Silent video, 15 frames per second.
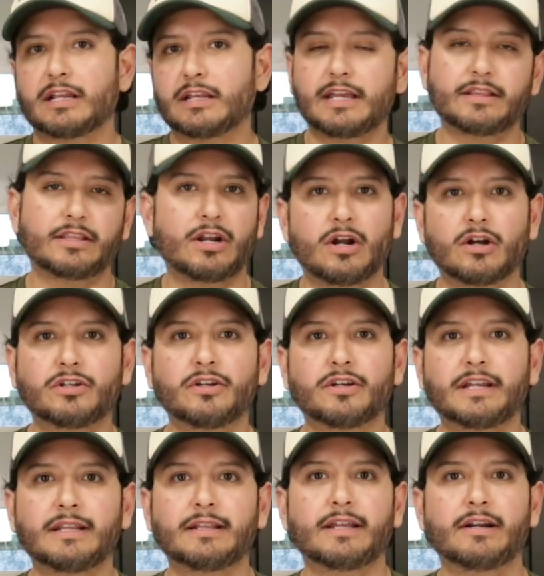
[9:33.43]
get that all
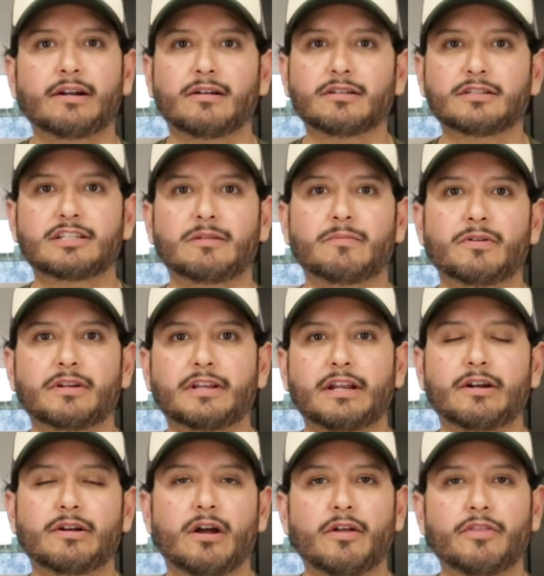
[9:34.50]
cooking, let it all simmer,
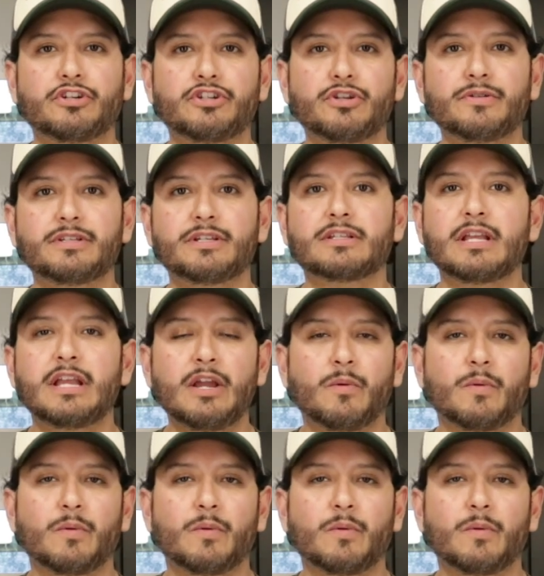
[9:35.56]
get all the juices.